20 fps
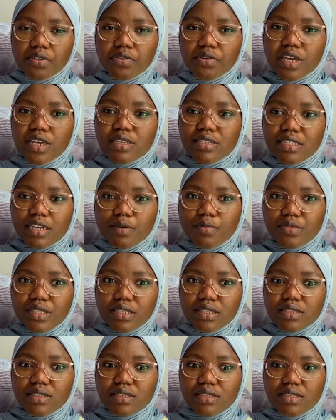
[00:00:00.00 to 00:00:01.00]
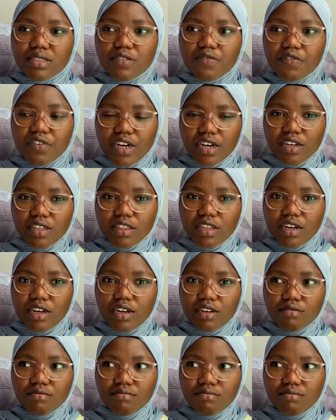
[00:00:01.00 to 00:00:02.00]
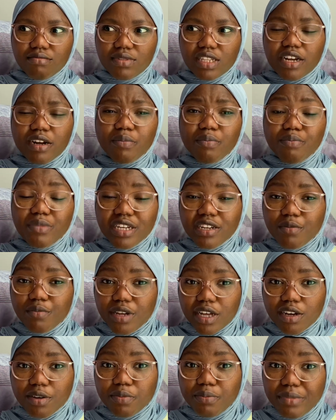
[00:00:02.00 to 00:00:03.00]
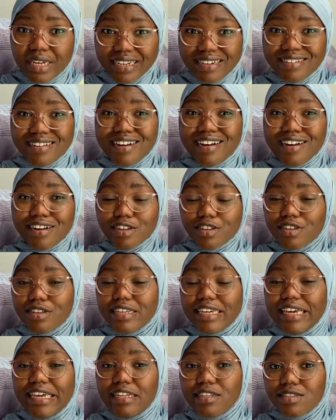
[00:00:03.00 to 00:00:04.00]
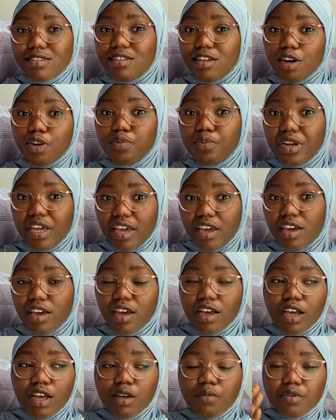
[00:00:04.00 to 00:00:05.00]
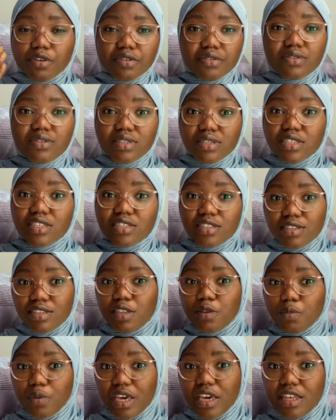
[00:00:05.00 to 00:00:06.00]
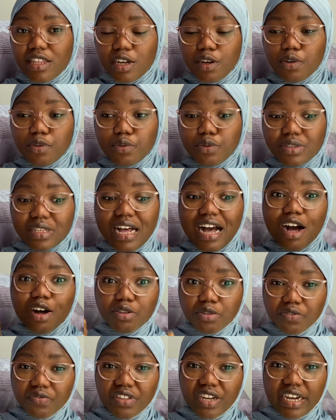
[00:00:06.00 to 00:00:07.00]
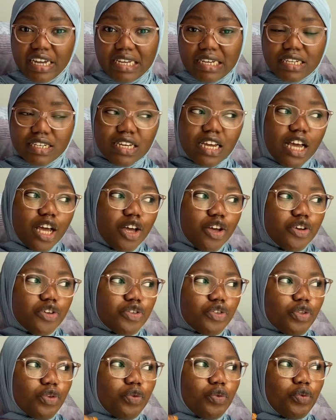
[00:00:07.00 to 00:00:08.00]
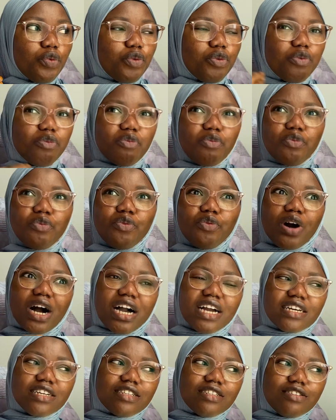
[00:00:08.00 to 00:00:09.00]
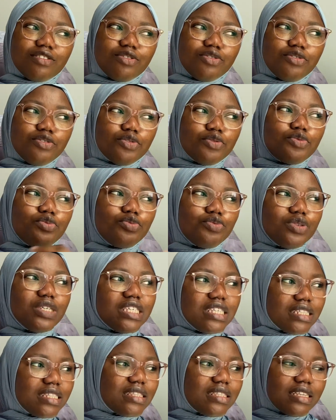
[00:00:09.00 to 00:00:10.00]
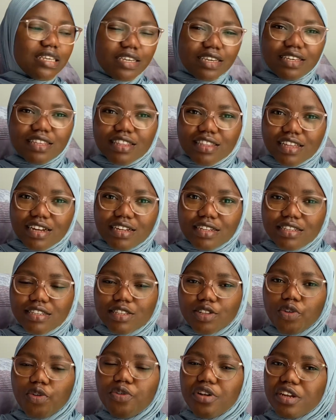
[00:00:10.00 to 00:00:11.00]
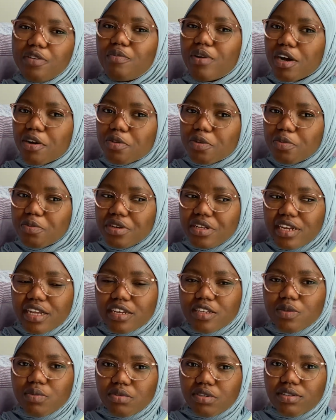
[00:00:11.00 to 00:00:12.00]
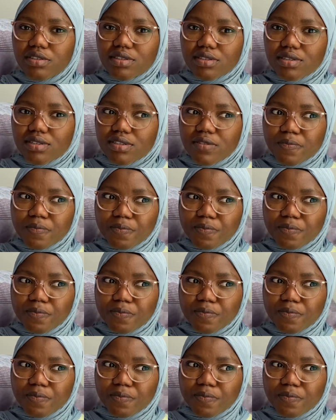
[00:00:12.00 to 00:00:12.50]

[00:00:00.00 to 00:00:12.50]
examines the fact that there are many Black men that actually hate their own hair, because this is the same hair that grows out of their head. So why do we think that only Black women experience